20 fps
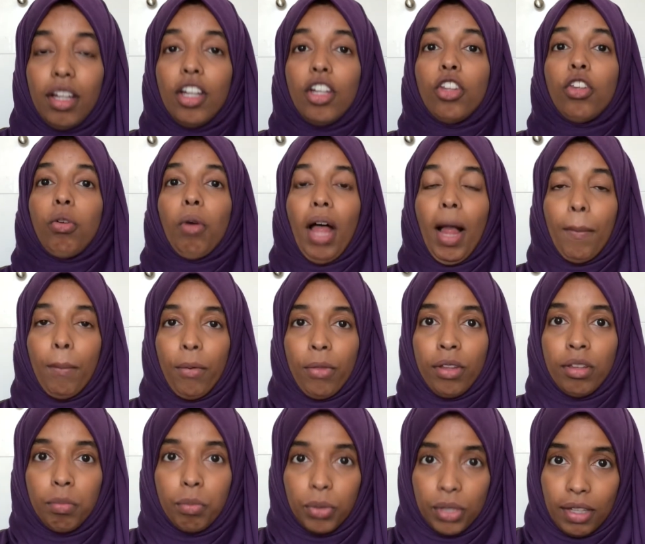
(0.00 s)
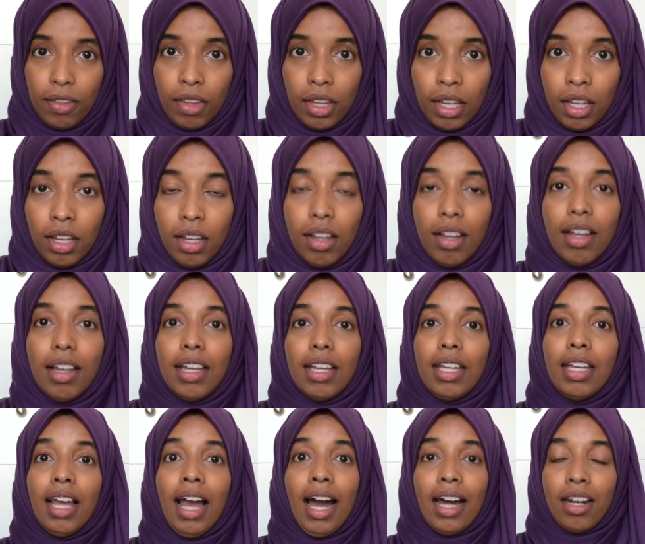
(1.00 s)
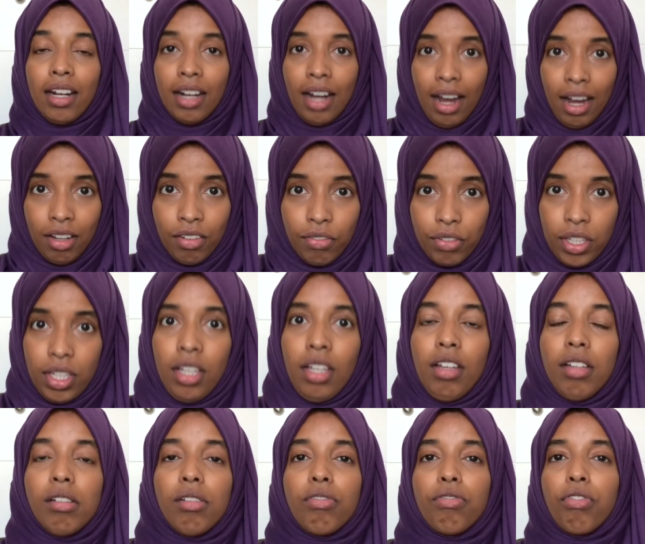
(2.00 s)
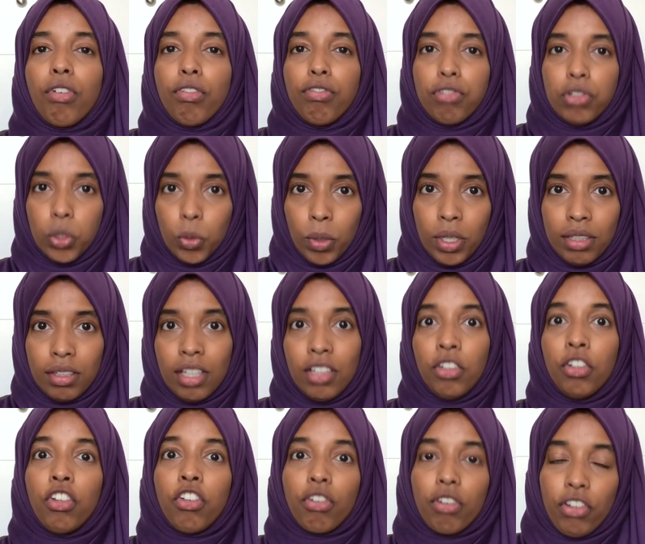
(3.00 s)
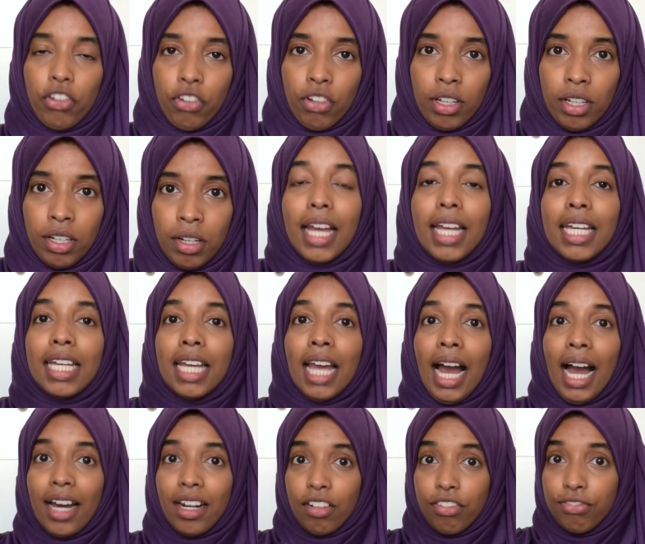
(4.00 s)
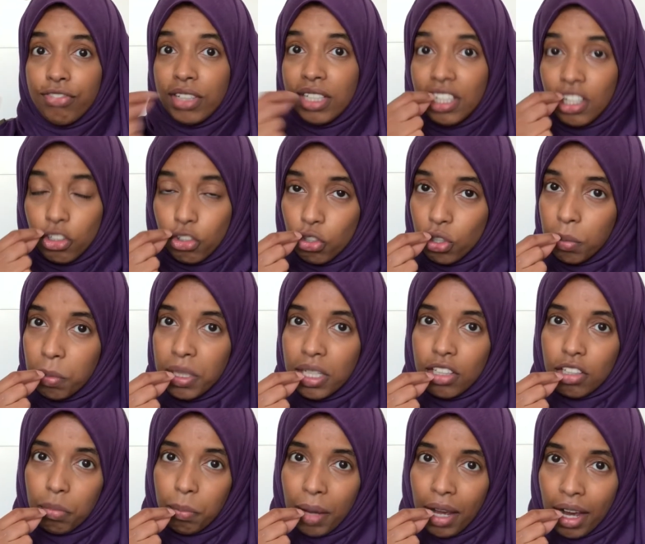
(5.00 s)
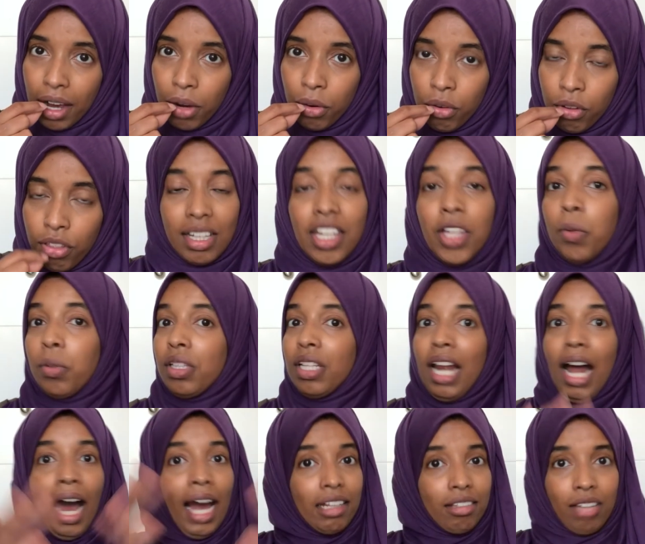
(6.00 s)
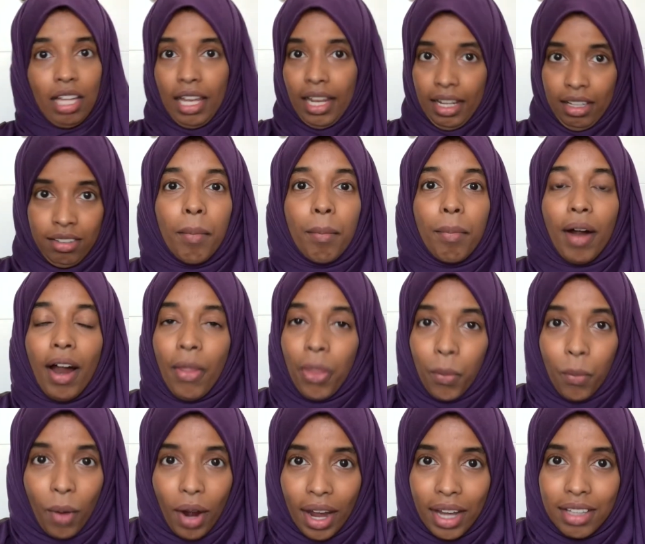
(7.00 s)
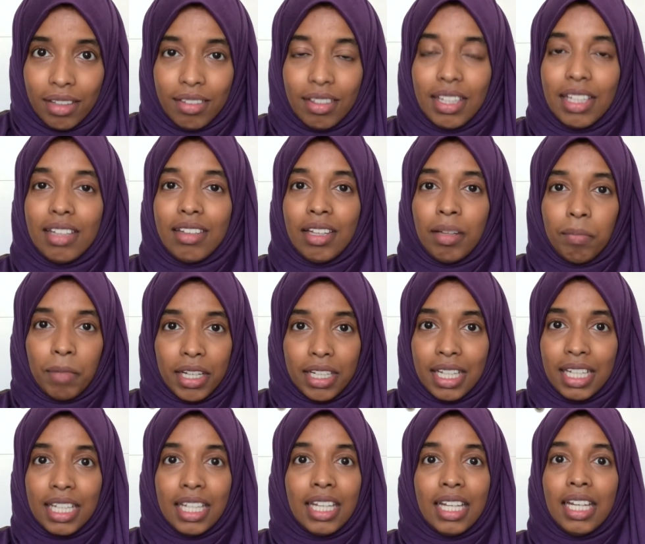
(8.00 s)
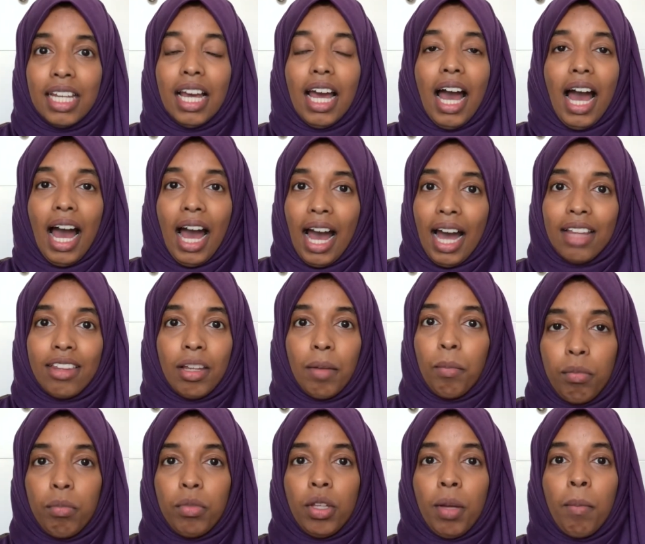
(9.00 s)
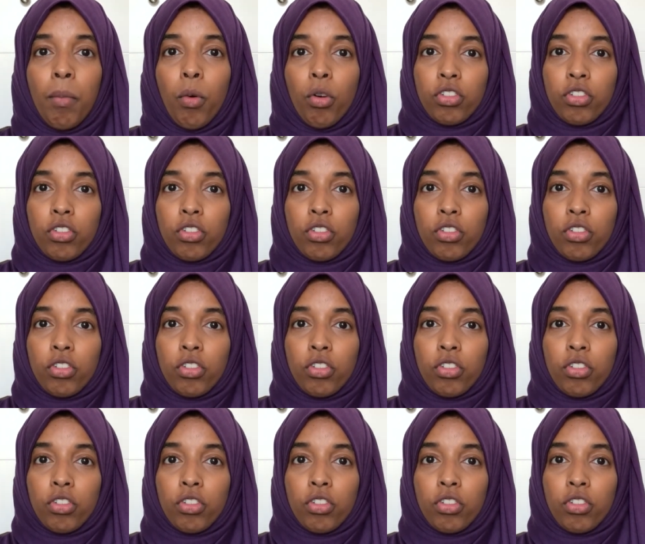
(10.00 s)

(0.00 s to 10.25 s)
to help with his breathing. He had an IV for fluids and nutrition. He had a feeding tube in his mouth, and he was in an isolette. But otherwise, he seemed like he had the most